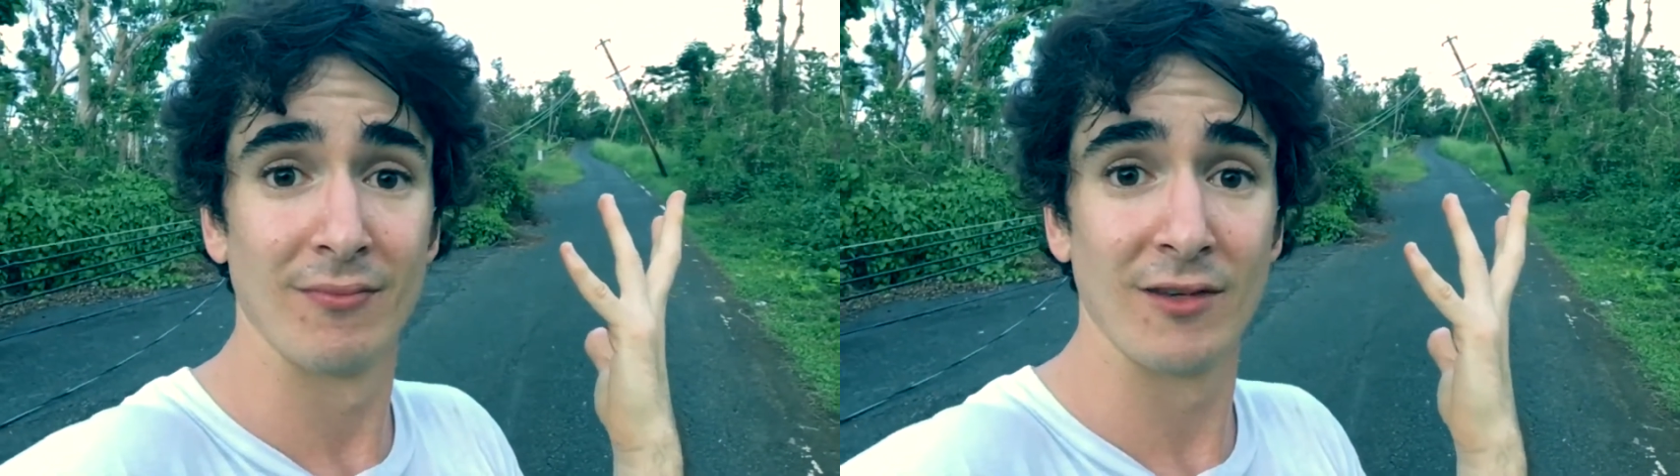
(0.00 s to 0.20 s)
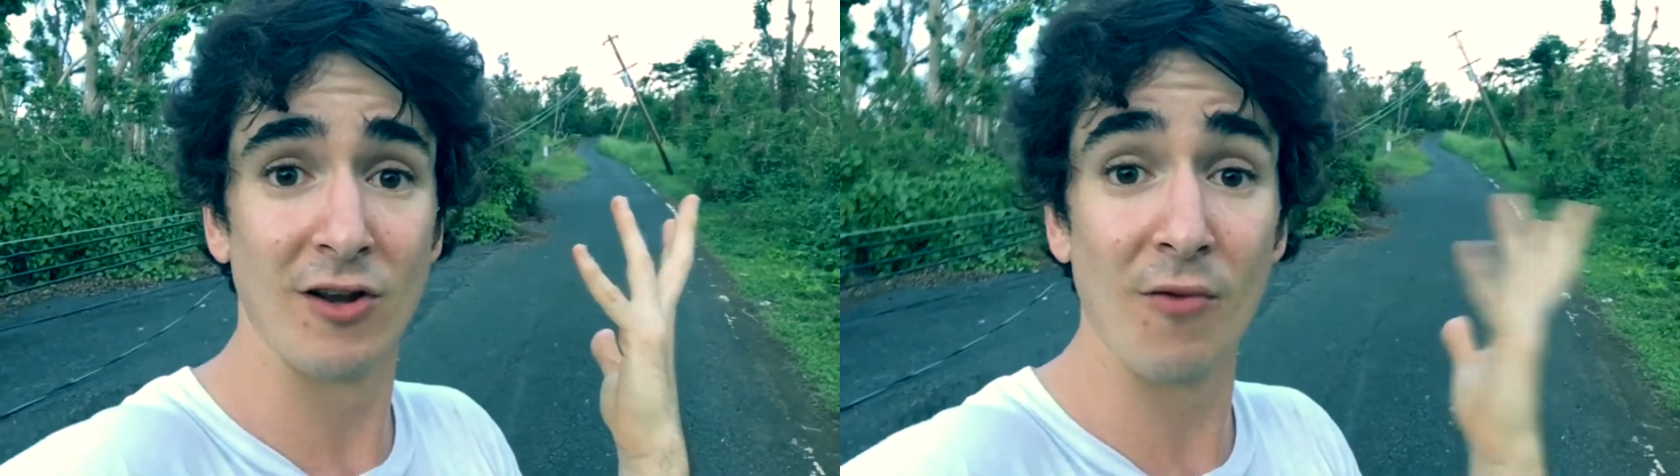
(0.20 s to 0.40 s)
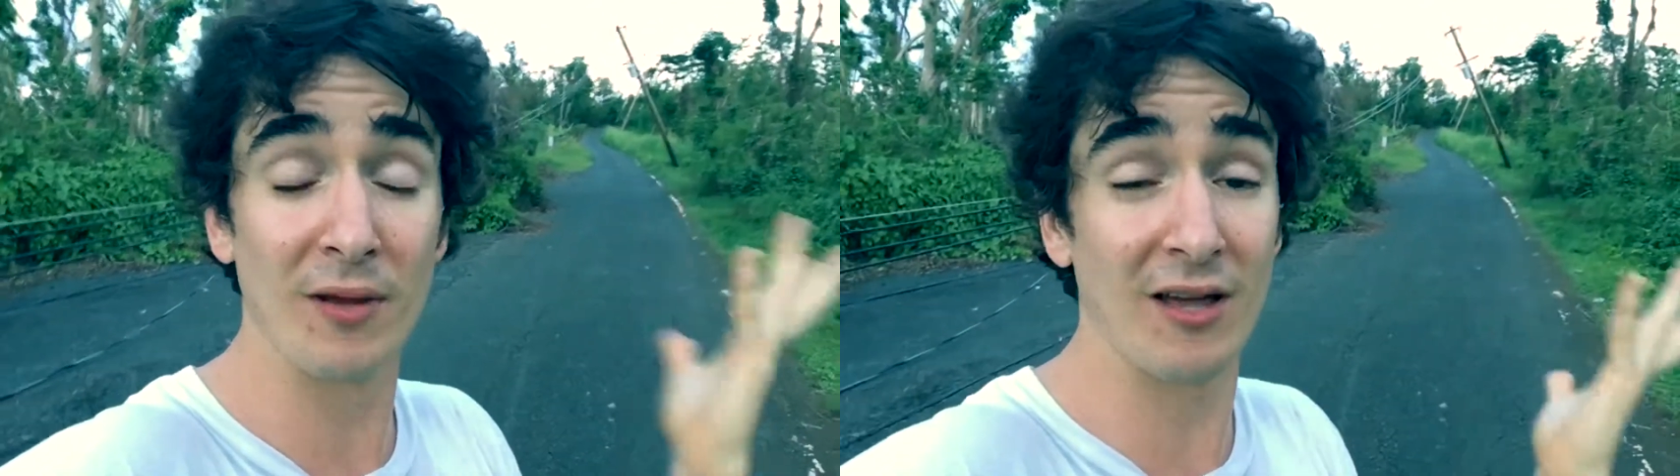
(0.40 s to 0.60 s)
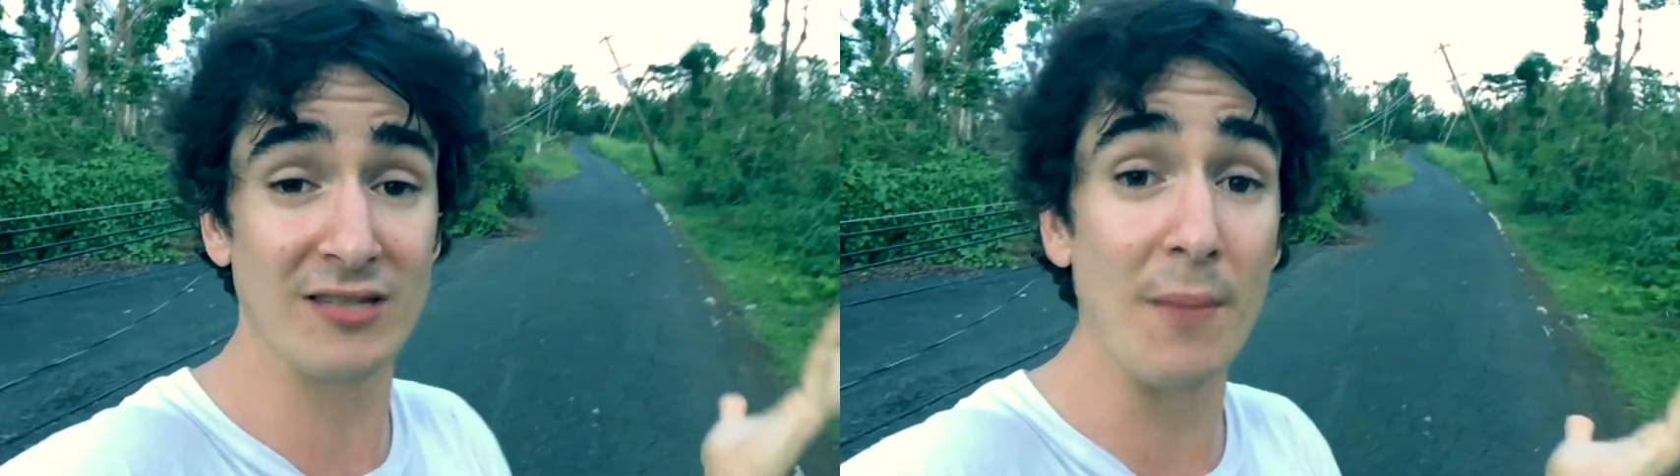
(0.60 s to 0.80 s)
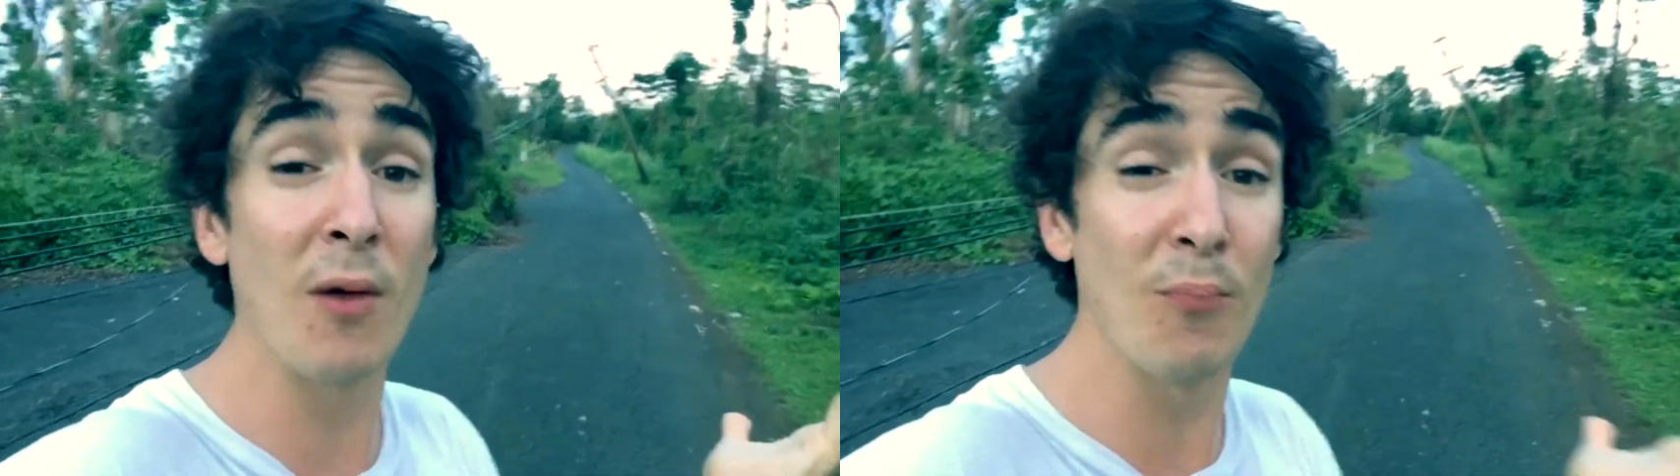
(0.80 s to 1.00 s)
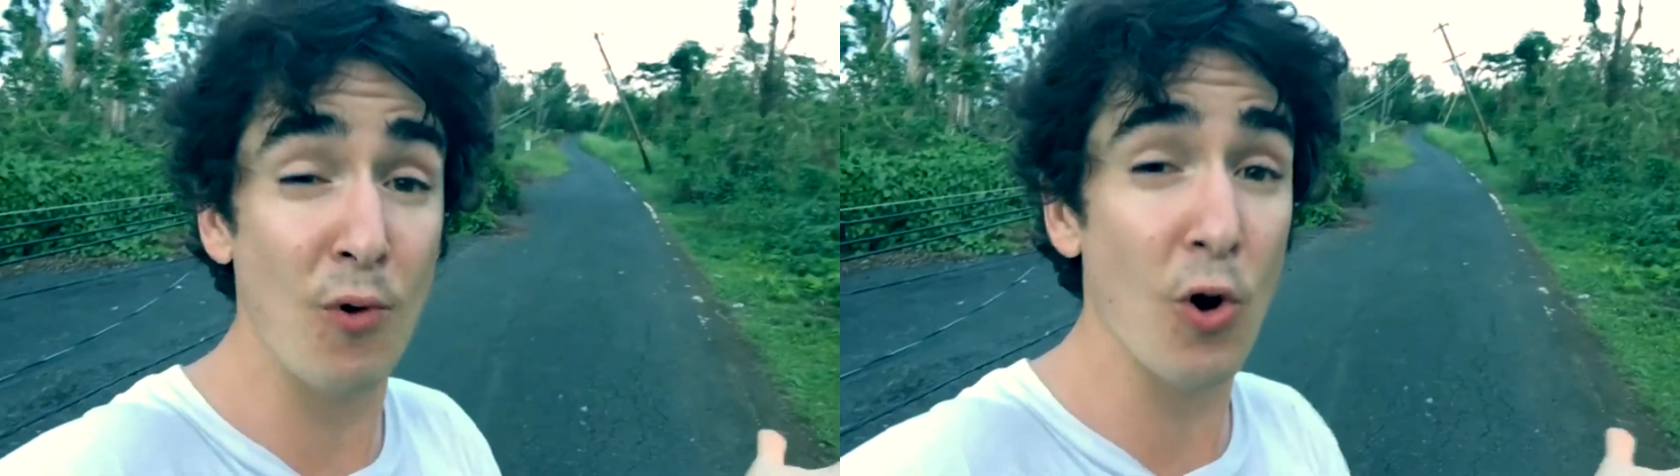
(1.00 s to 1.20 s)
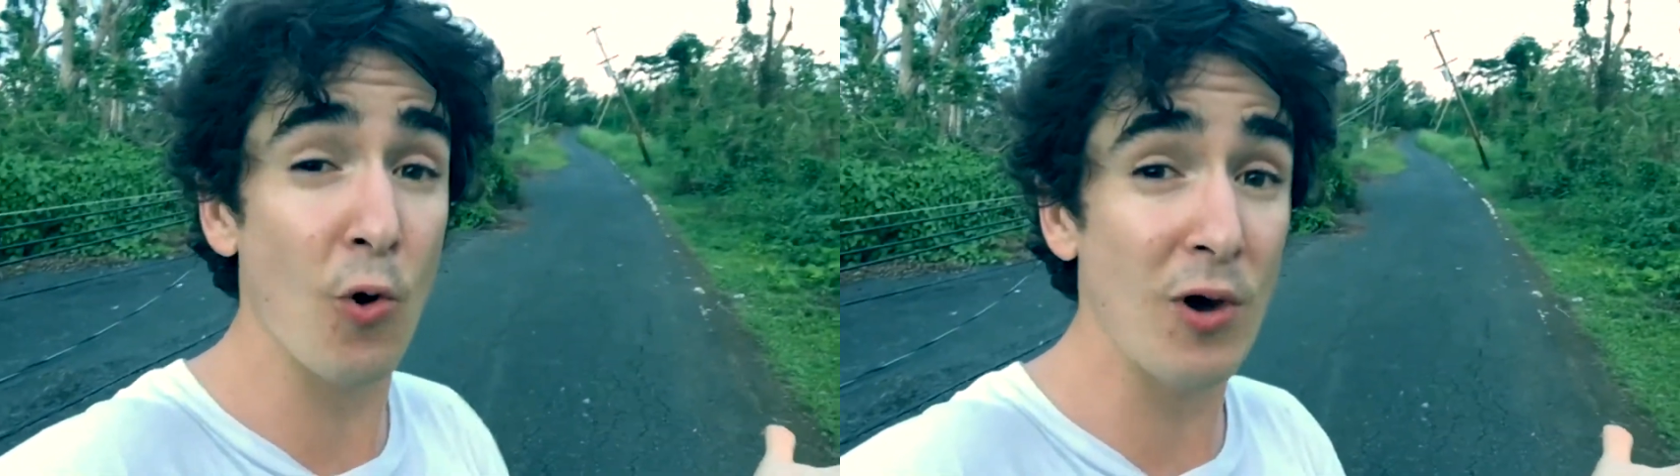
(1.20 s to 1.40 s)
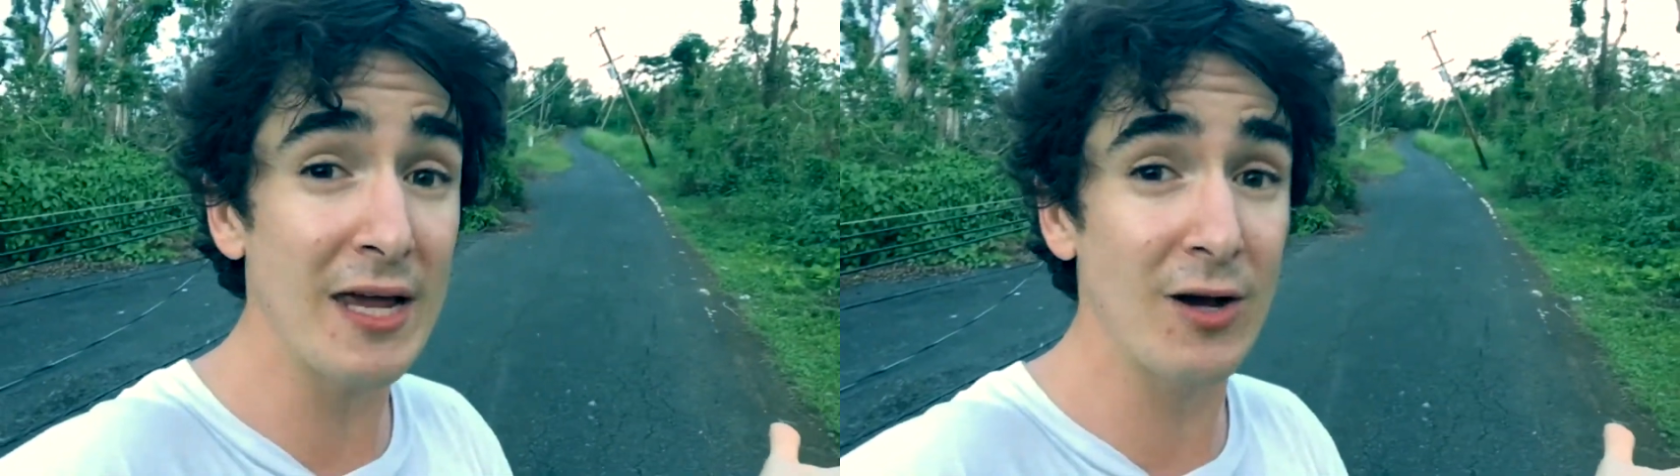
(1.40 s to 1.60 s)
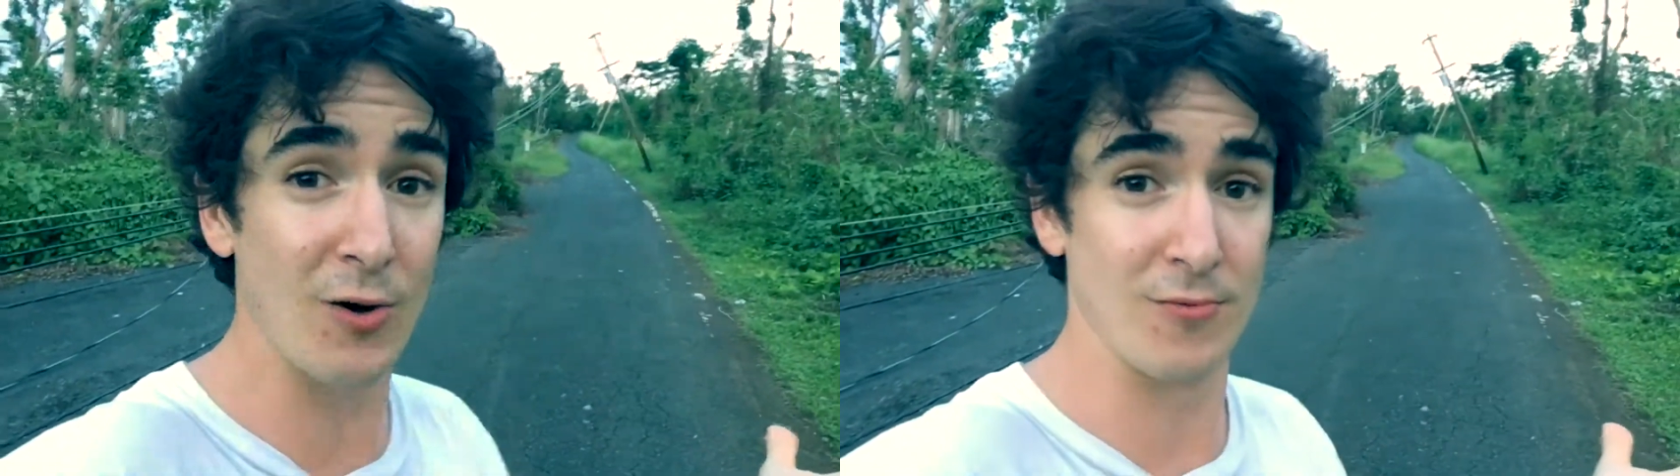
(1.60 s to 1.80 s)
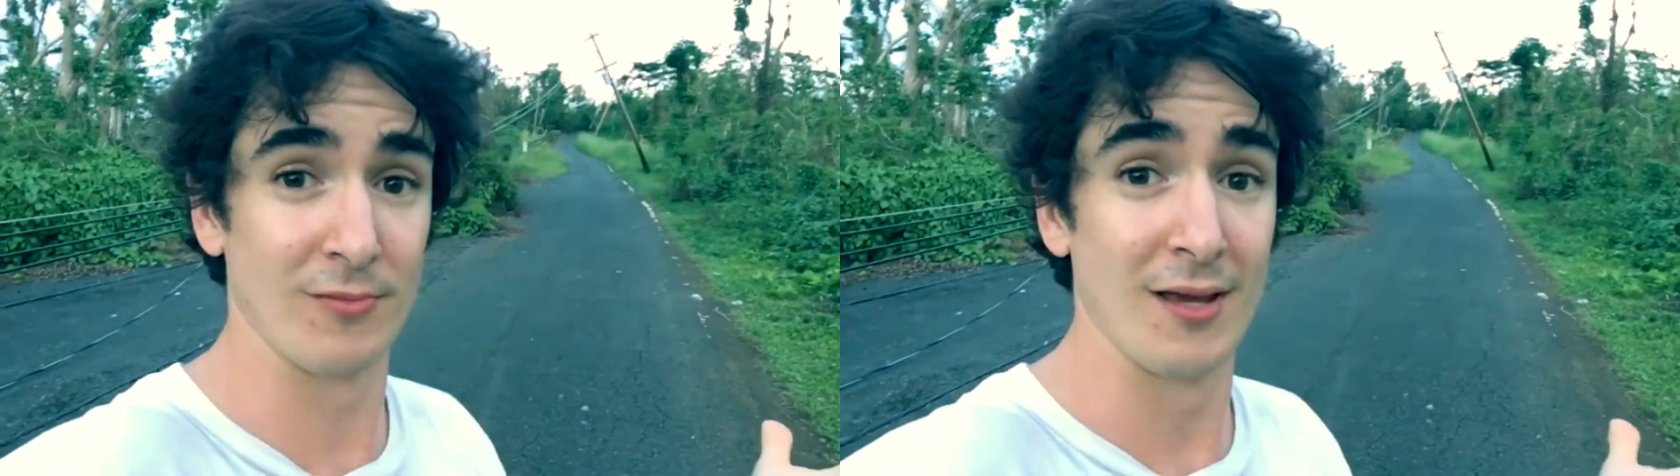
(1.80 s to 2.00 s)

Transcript: you know, because I'm in Puerto Rico.